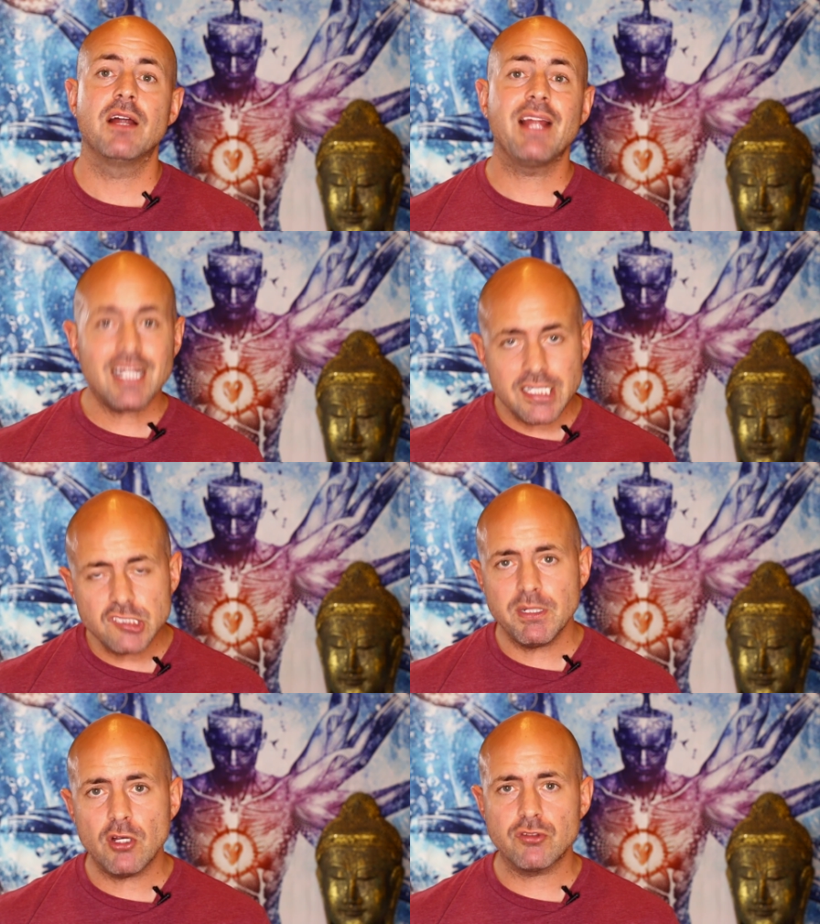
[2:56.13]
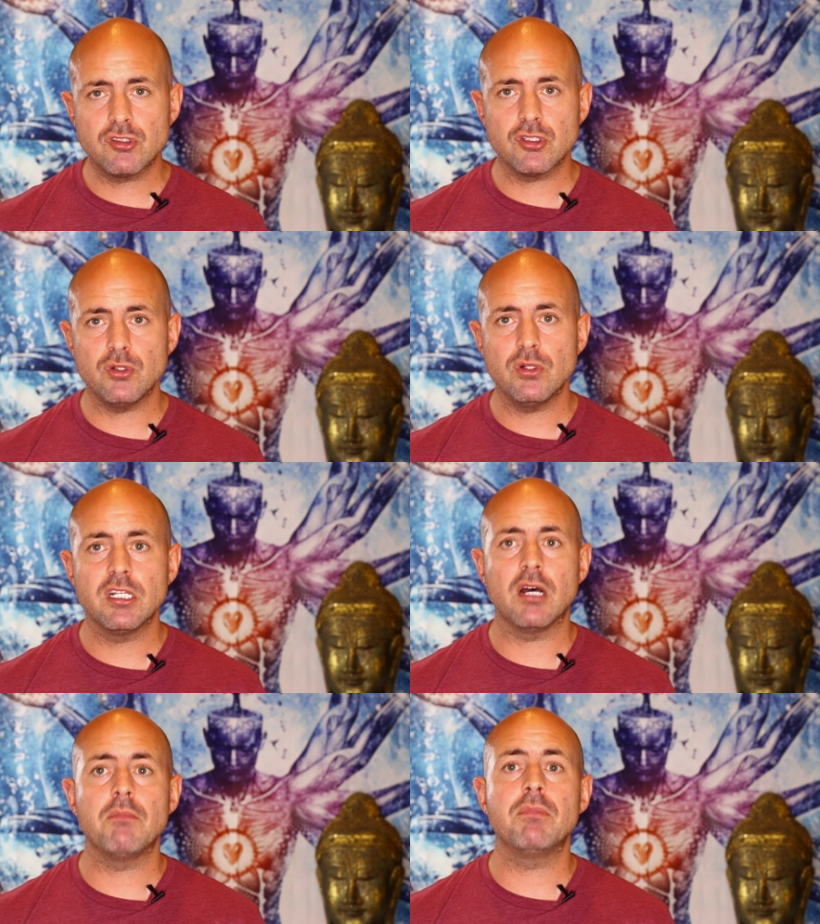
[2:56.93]
And that leads me on to
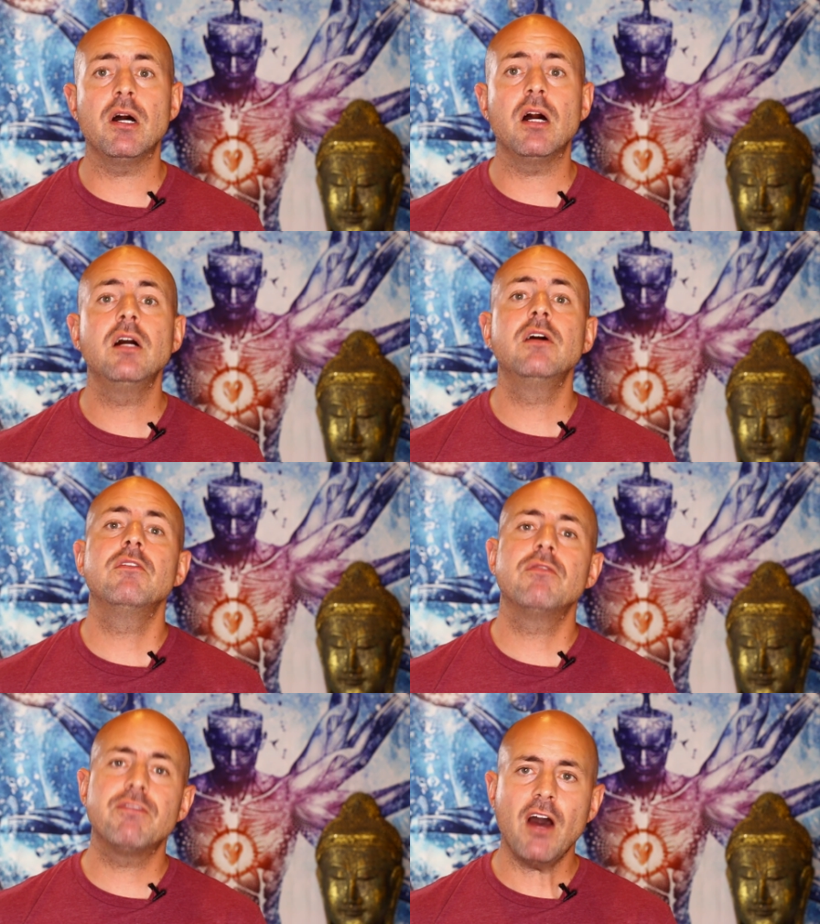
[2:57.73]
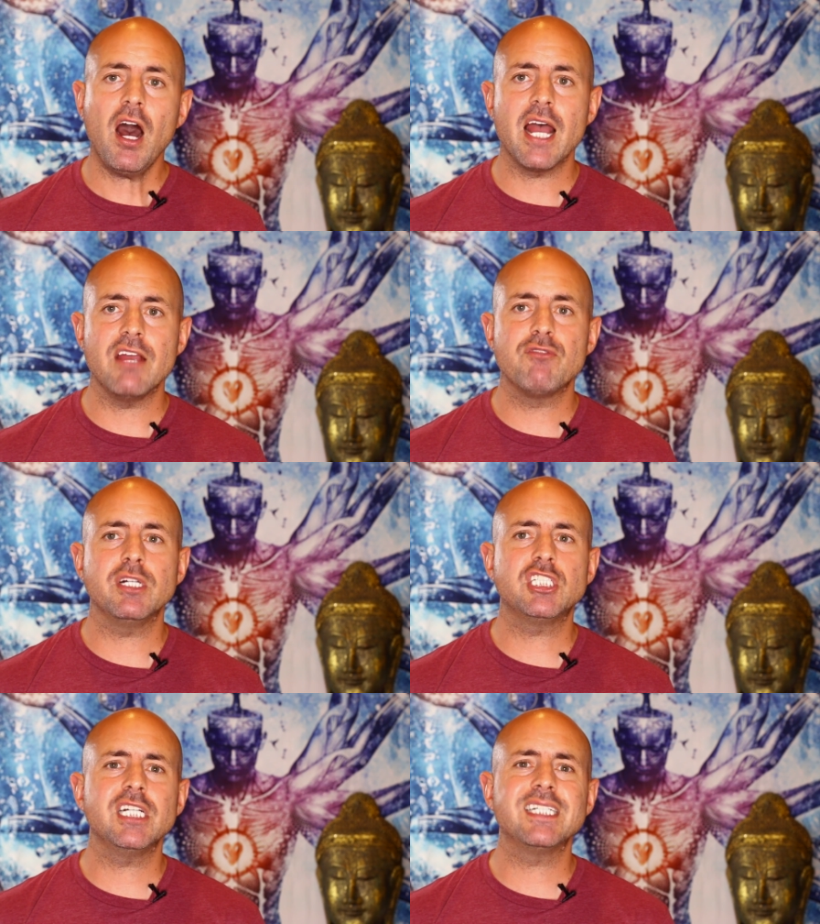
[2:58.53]
number five,
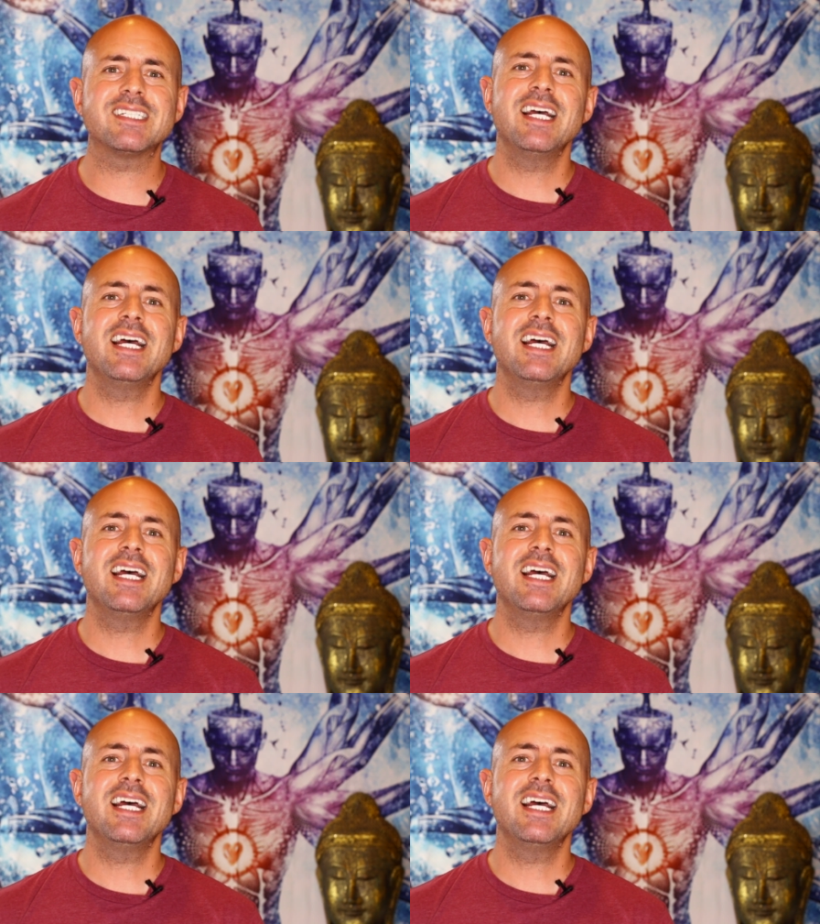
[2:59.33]
which is